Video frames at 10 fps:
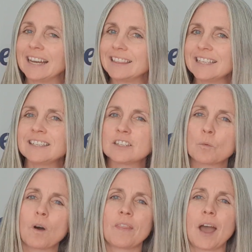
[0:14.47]
And this is
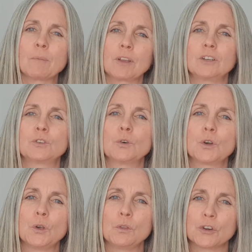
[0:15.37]
the one that I'm going to
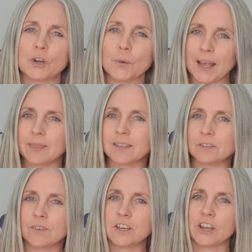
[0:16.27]
talk you through in
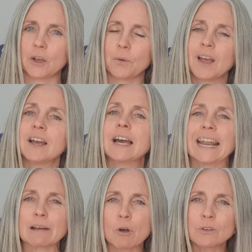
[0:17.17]
this video.
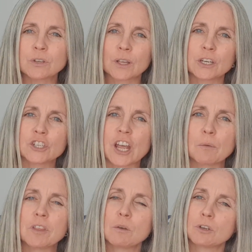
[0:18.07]
And I'm also going to
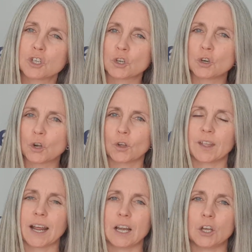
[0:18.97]
share with you a shortcut
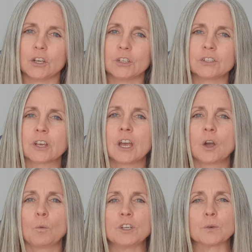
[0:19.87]
that I learned,
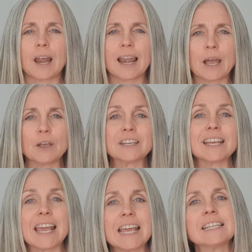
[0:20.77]
which will allow you
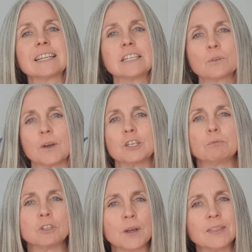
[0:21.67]
to easily
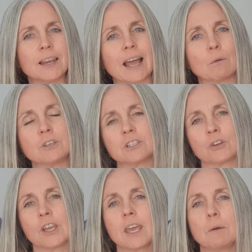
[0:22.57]
switch between the languages
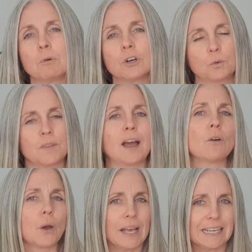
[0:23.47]
on your keyboard
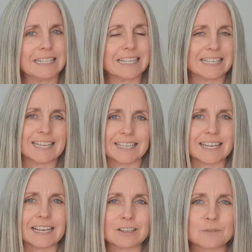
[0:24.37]
without going into the
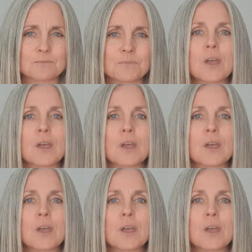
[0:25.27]
settings.